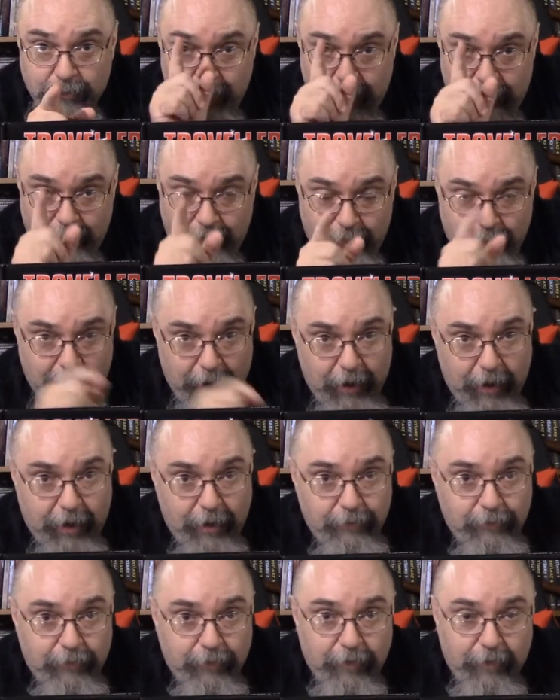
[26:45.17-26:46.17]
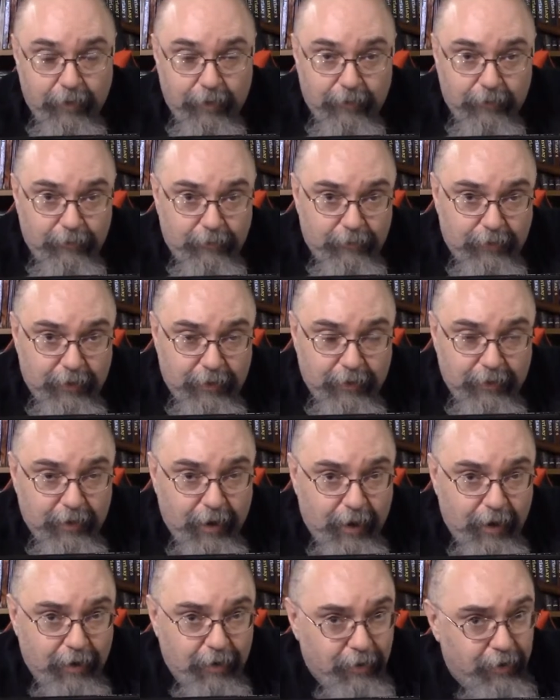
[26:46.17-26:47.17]
And on behalf of the
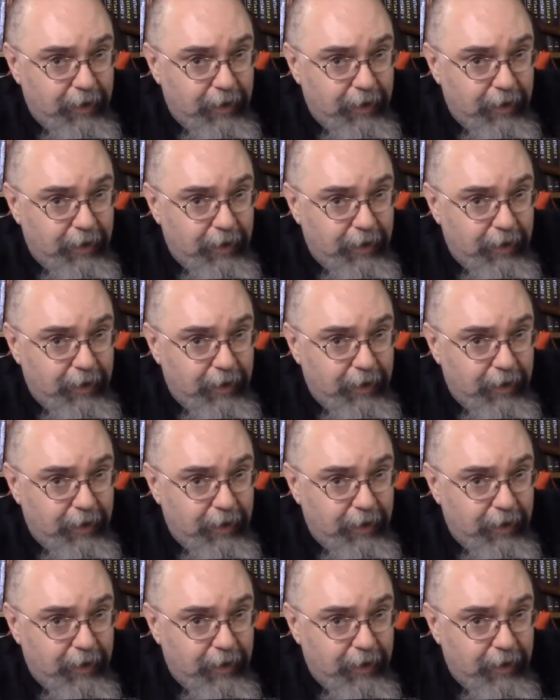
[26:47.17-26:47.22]
entire